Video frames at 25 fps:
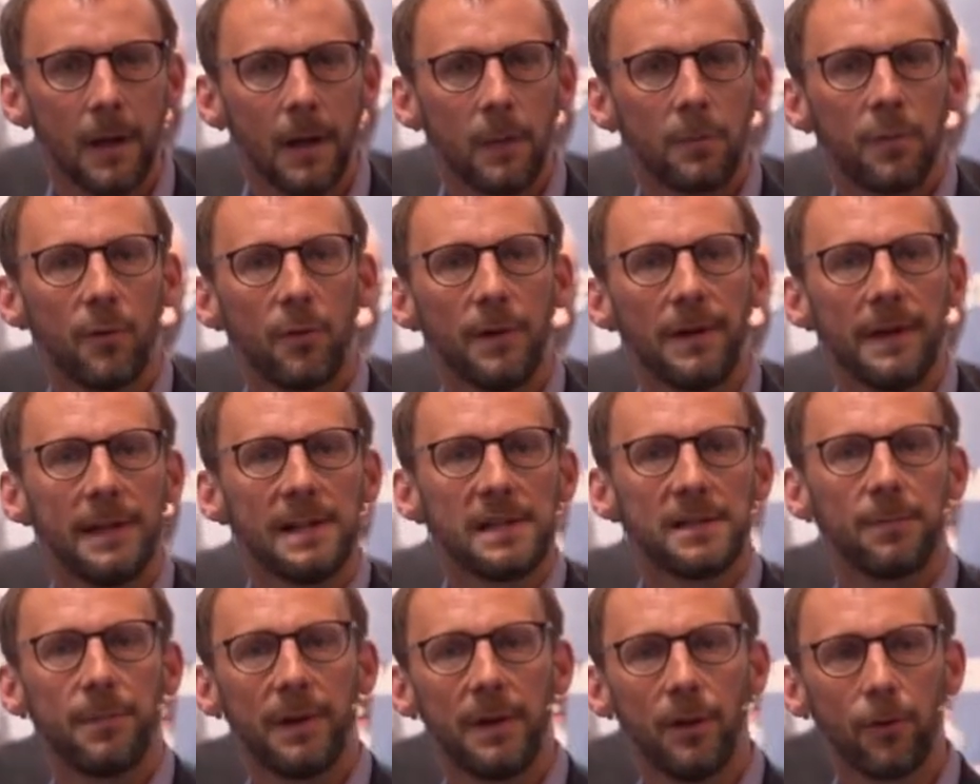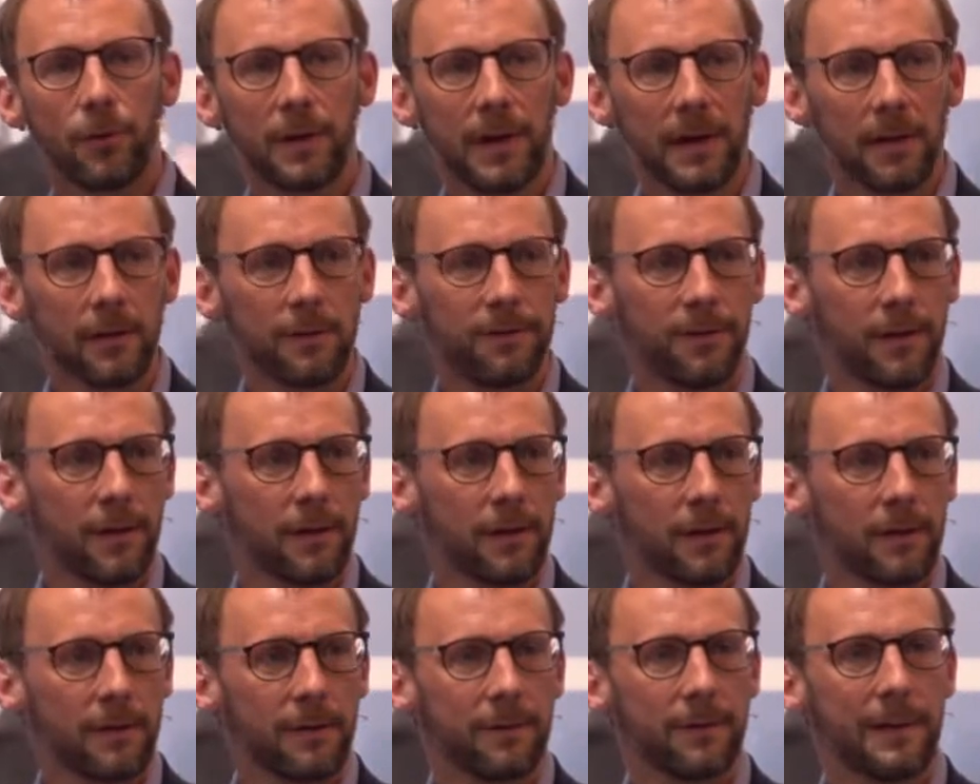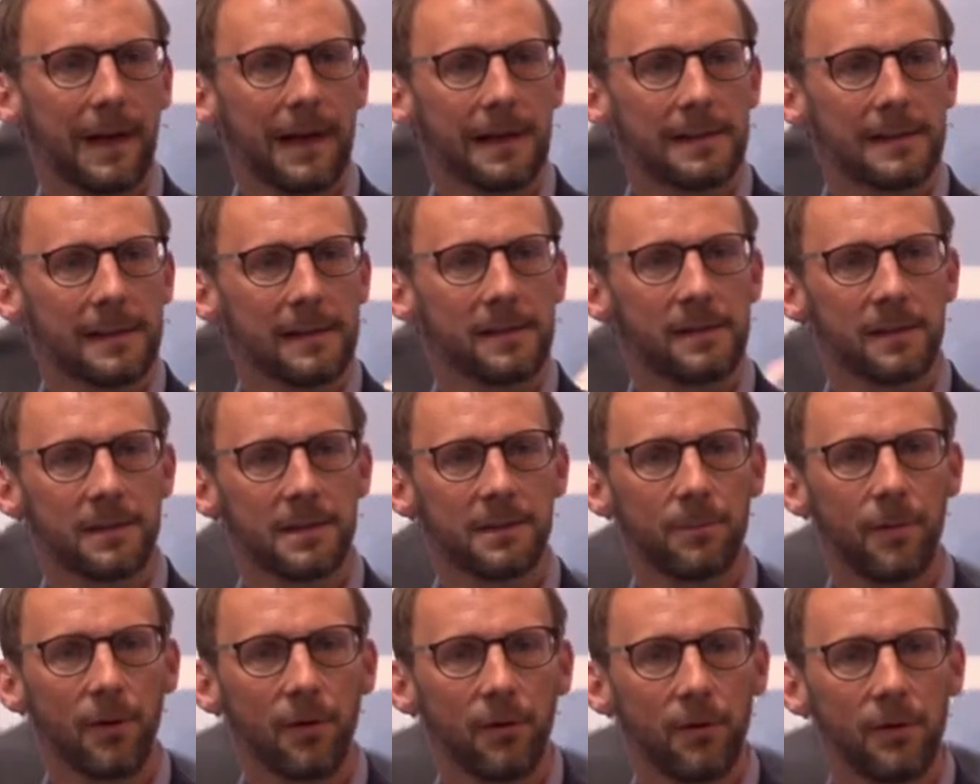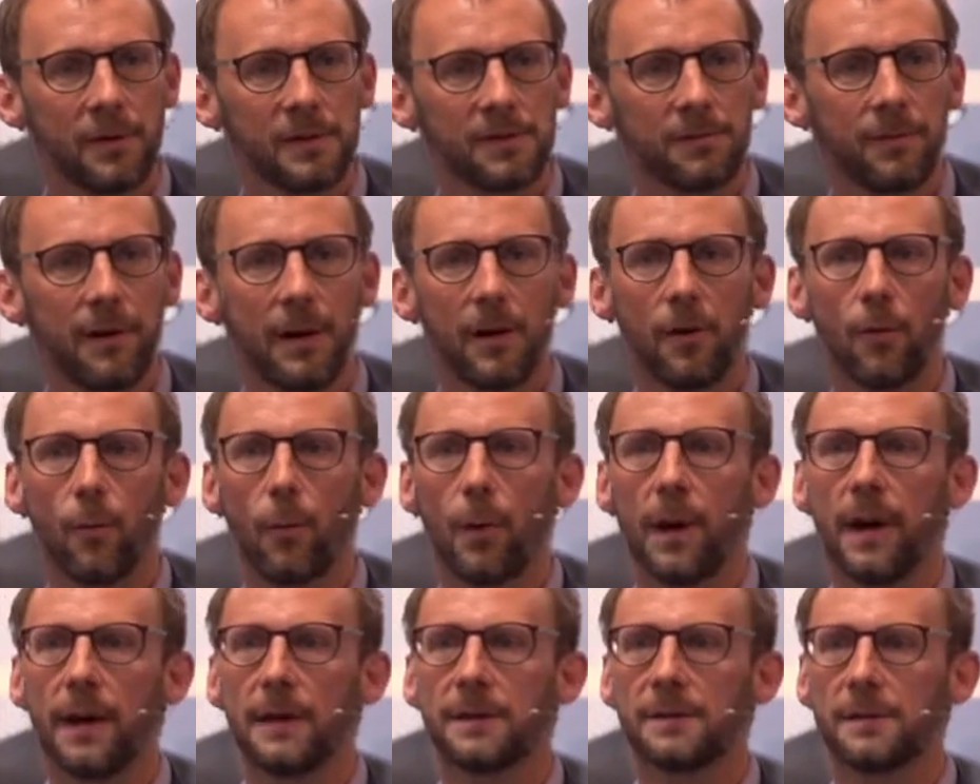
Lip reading: But we need to be looking further than that into tomorrow's railway.